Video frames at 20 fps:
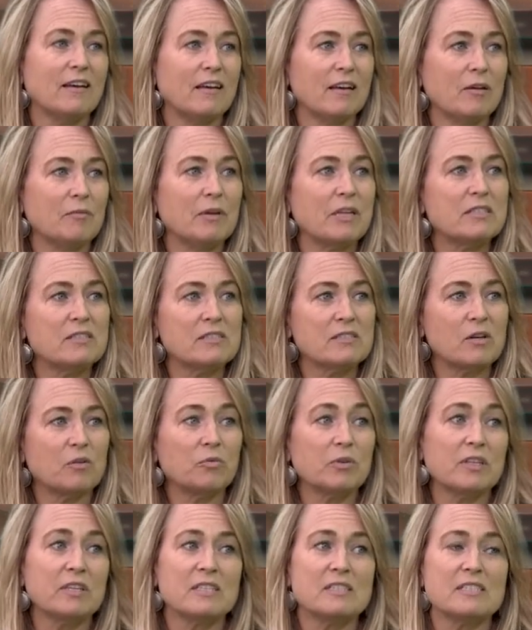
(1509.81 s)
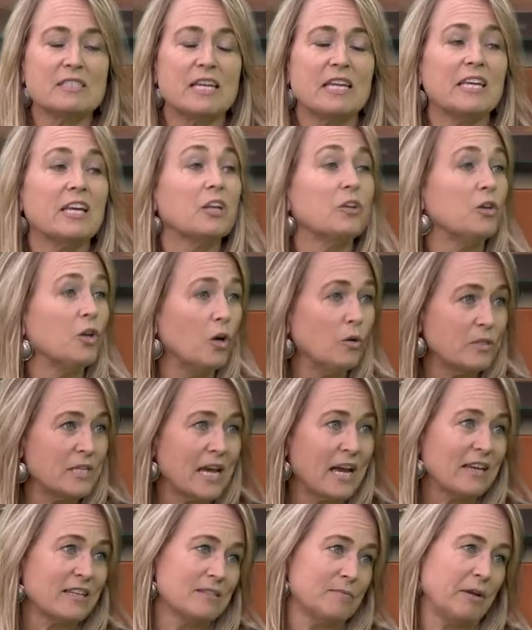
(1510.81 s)
And so really it's taking no
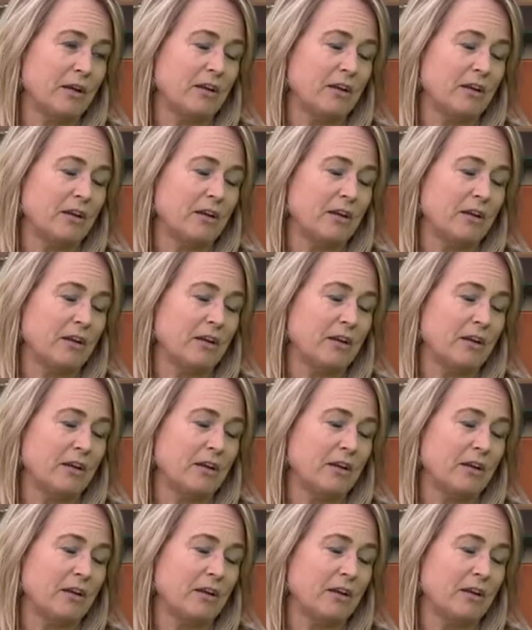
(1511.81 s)
taxpayer